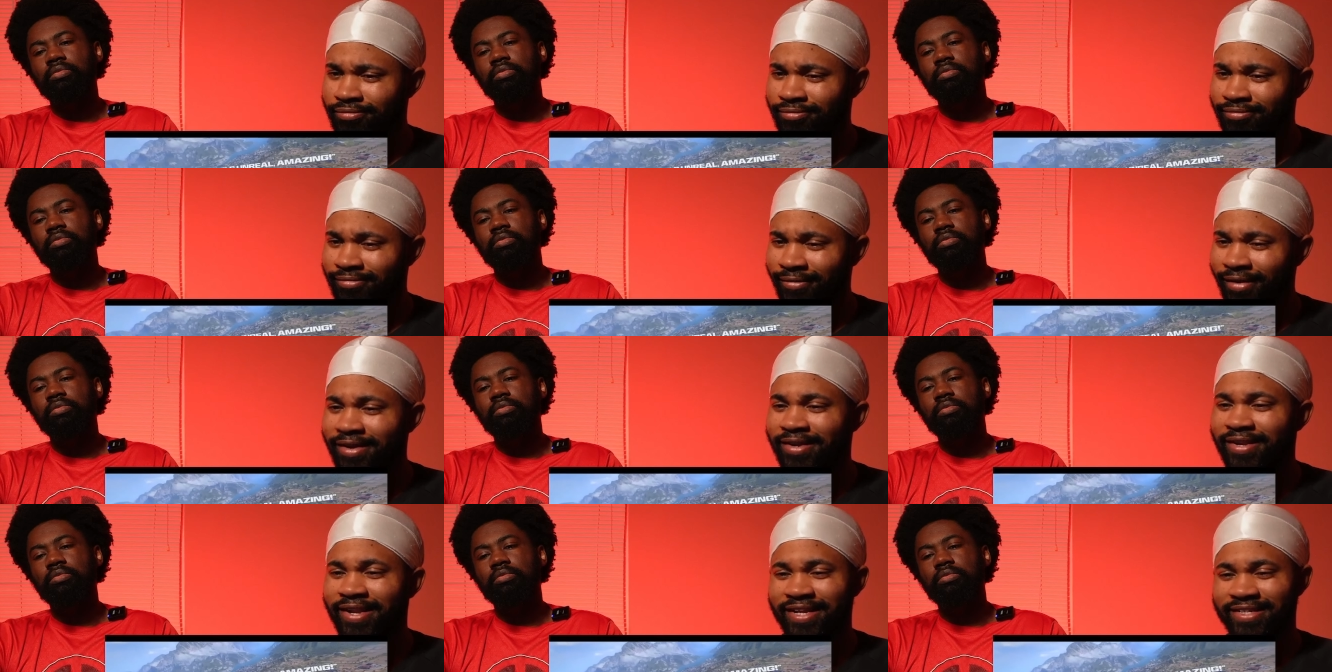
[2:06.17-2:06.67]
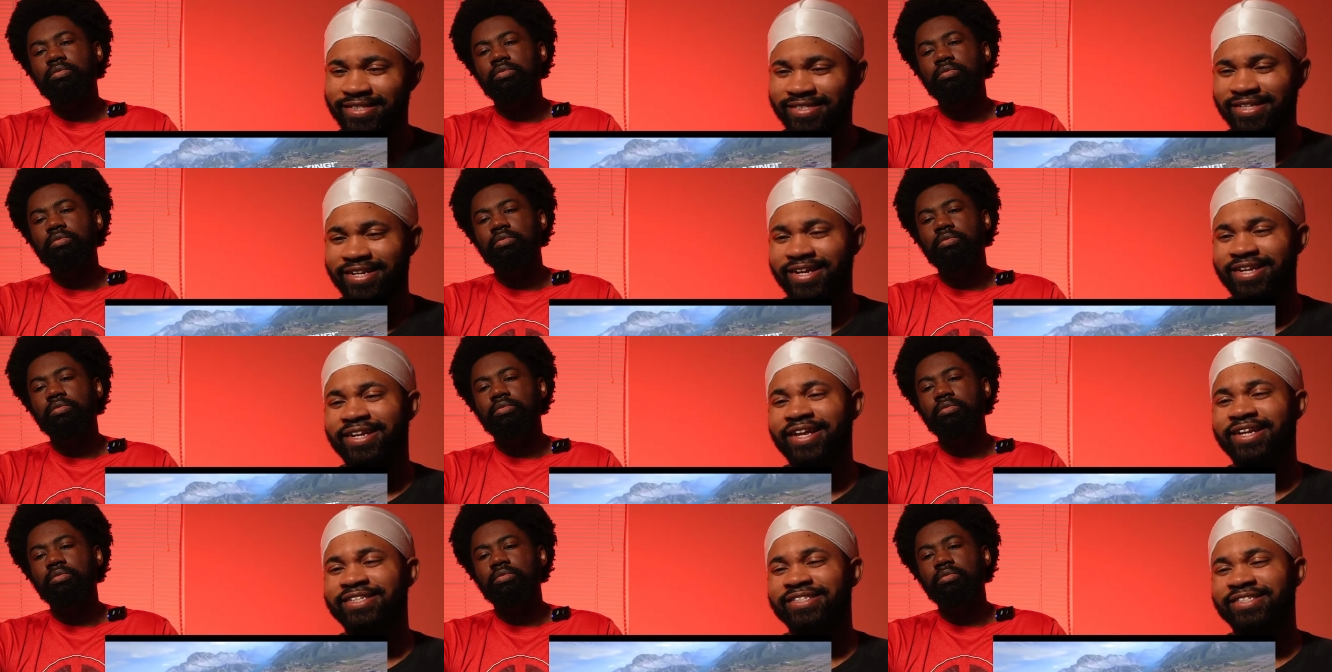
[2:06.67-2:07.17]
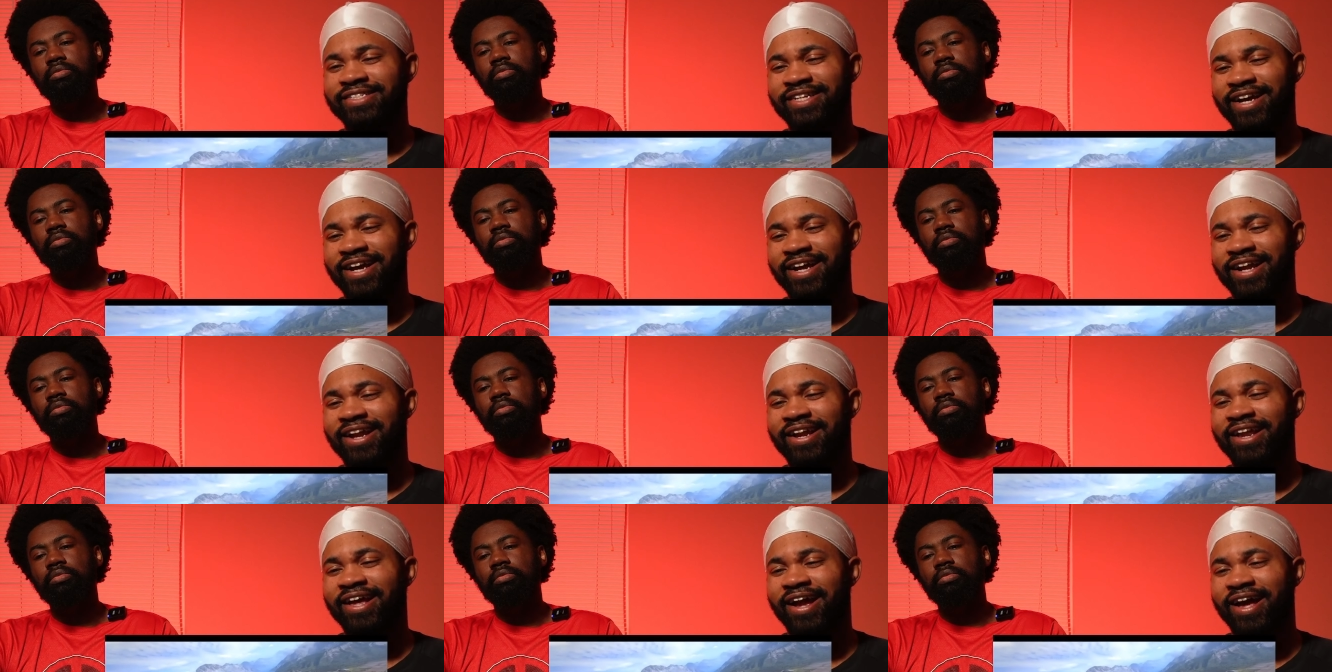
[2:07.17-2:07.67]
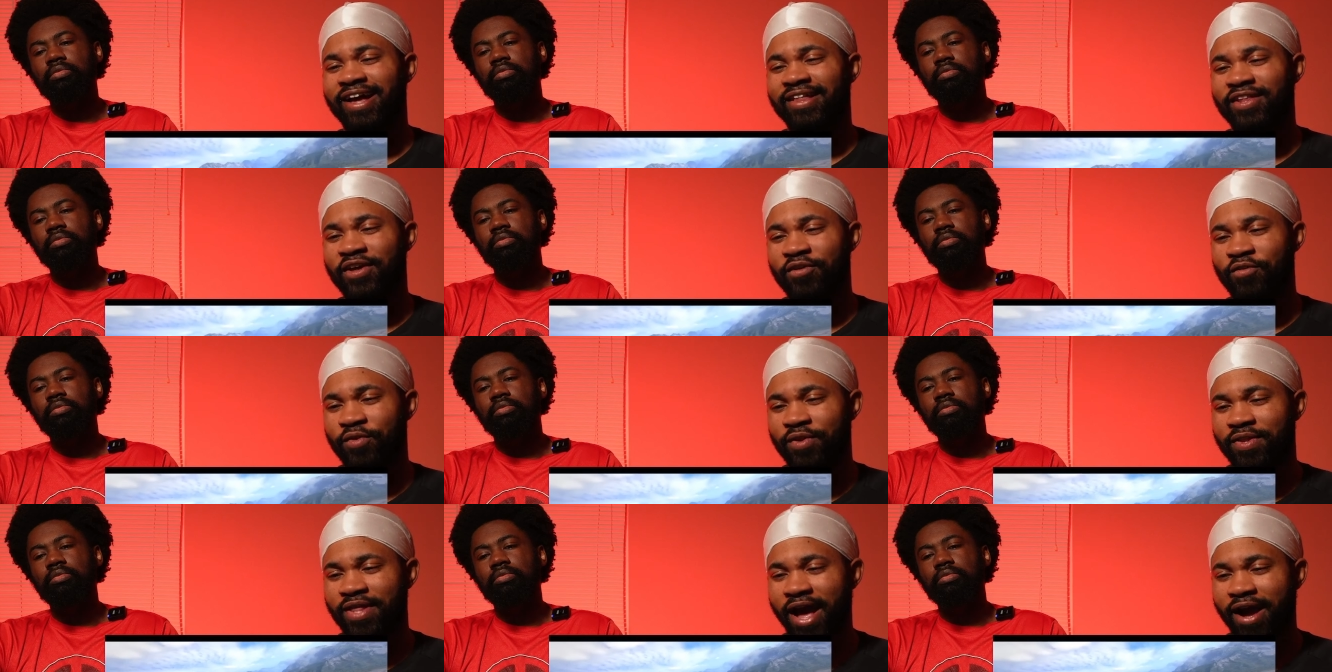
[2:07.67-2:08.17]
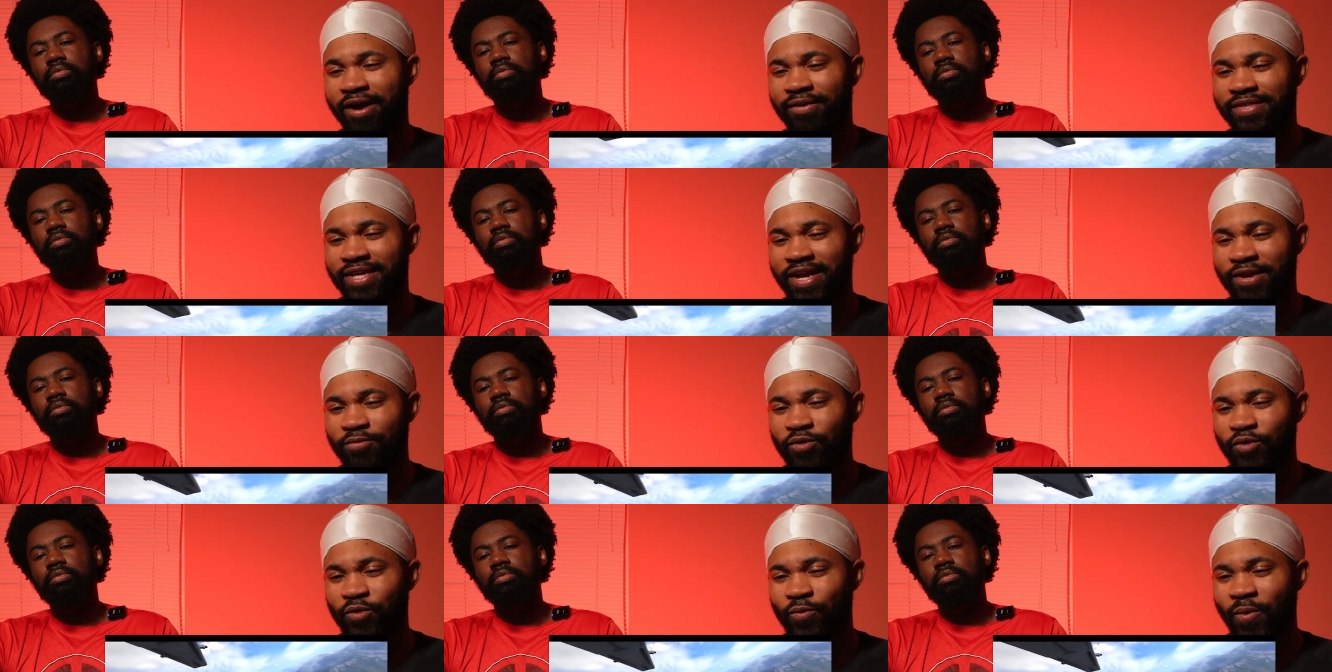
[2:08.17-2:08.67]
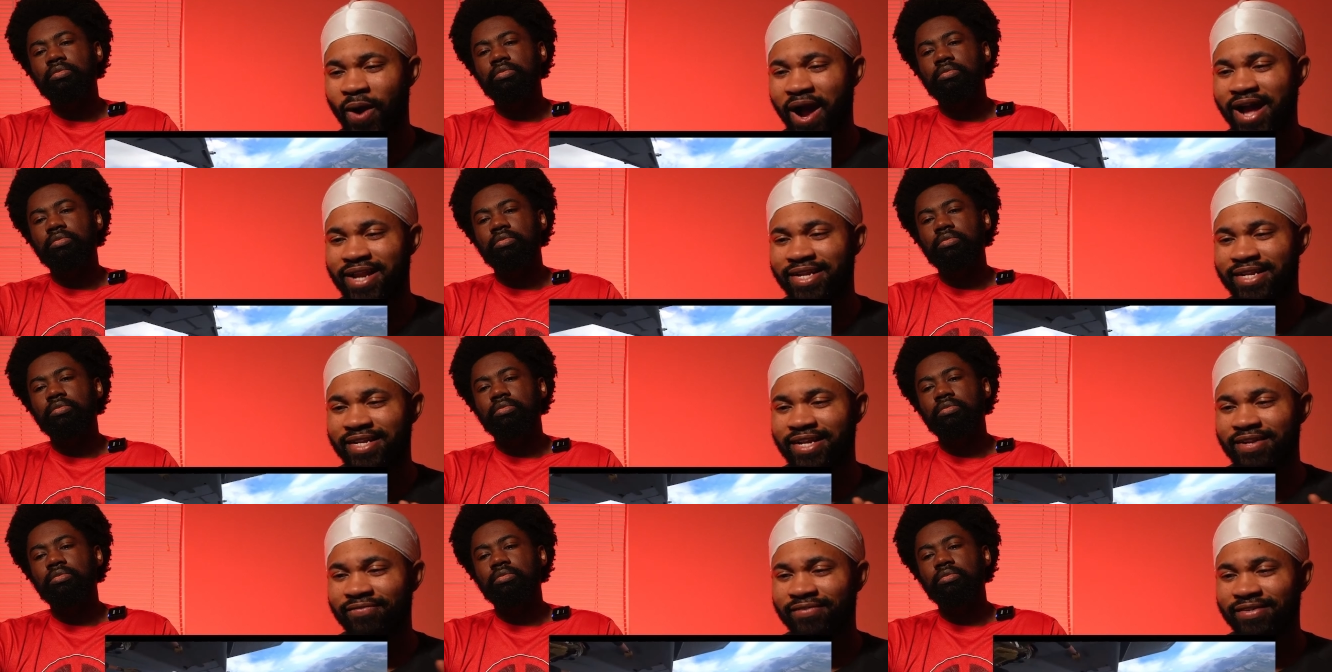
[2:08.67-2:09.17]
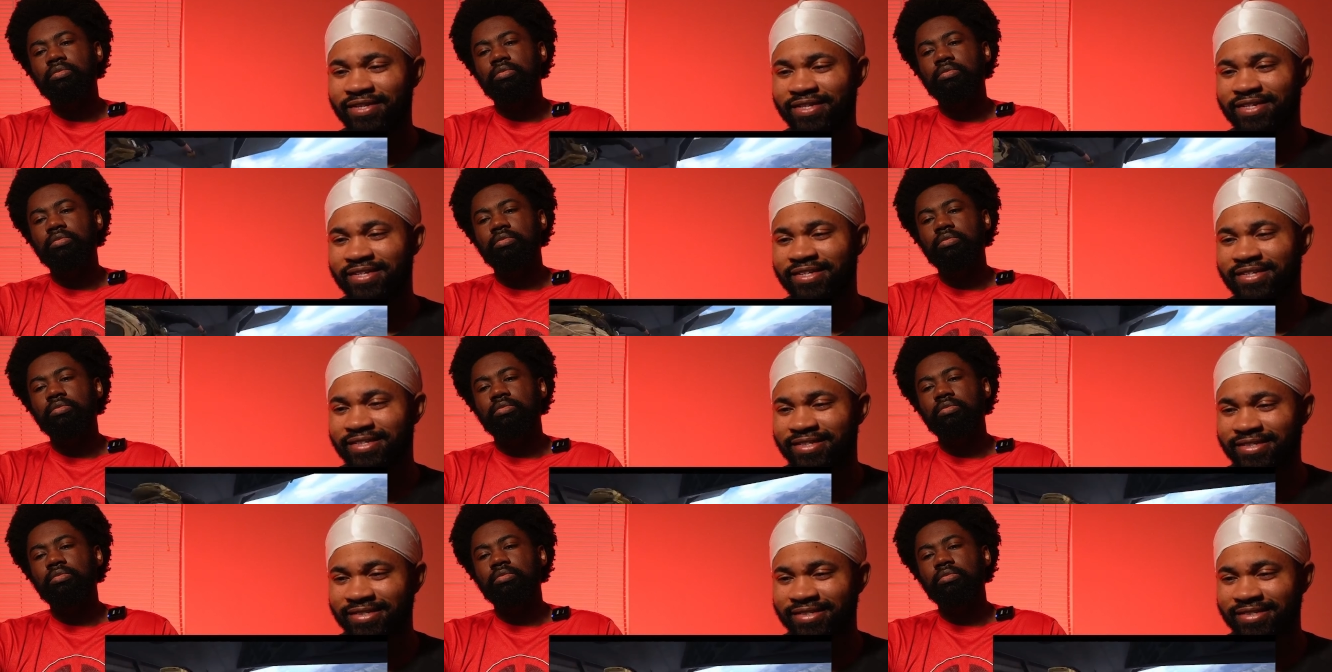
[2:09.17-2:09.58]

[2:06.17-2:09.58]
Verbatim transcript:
Speaker 1: it. That's, that's tight. I like how they how they rewinded everything.